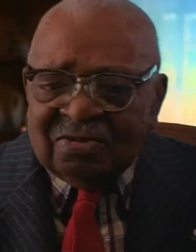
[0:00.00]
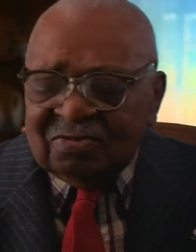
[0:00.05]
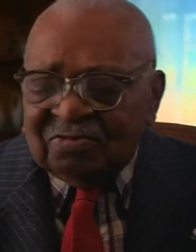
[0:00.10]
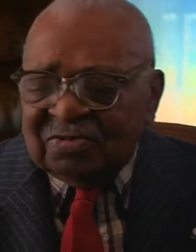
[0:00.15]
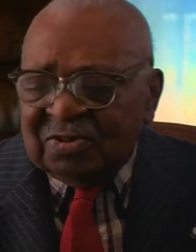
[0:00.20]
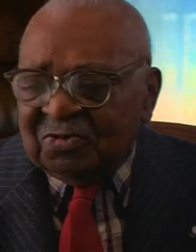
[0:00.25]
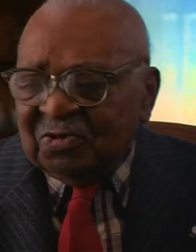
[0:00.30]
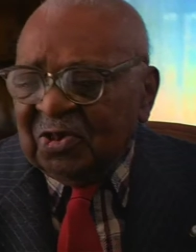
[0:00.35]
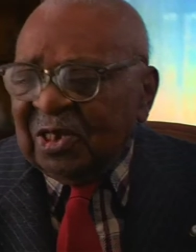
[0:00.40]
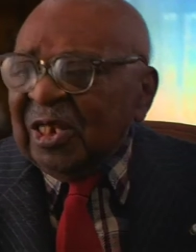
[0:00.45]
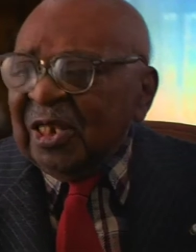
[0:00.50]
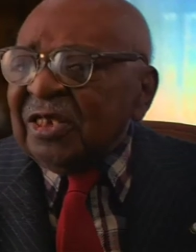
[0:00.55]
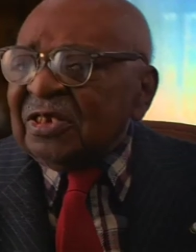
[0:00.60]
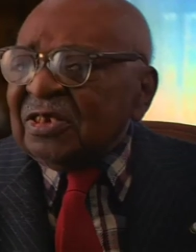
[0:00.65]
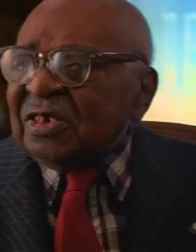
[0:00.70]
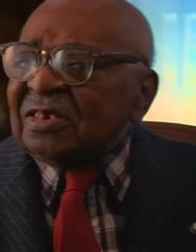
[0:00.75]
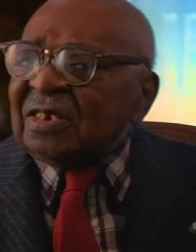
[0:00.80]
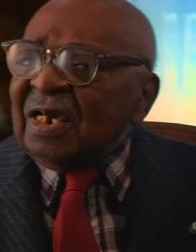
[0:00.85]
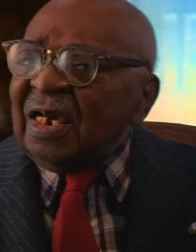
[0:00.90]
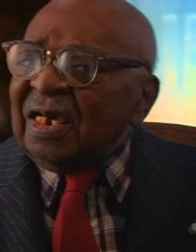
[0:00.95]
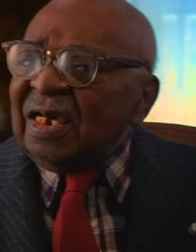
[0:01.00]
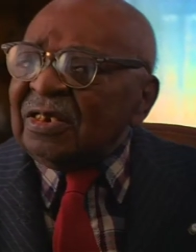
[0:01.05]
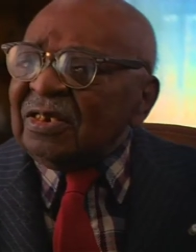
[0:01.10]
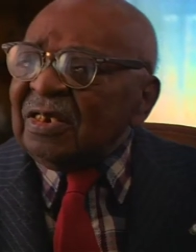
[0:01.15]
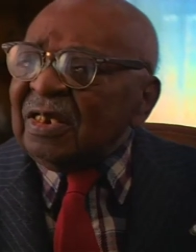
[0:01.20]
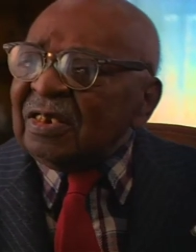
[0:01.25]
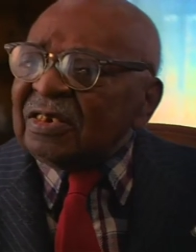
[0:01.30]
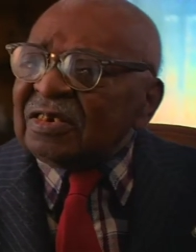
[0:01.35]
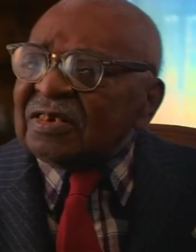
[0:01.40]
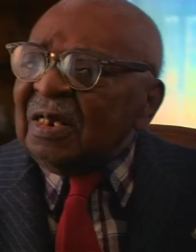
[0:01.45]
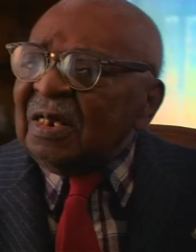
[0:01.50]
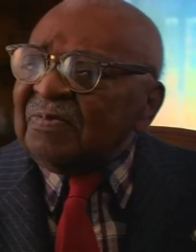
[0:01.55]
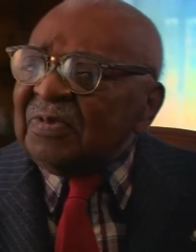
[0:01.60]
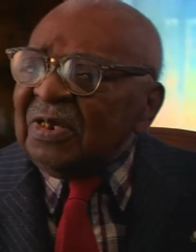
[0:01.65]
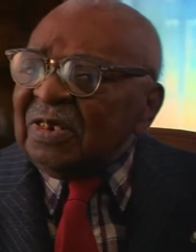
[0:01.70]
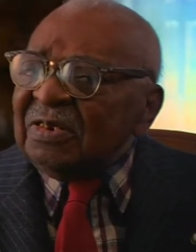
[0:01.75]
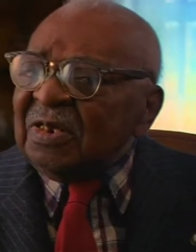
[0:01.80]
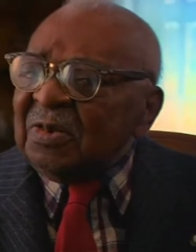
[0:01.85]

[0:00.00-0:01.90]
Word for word: religious idea, something.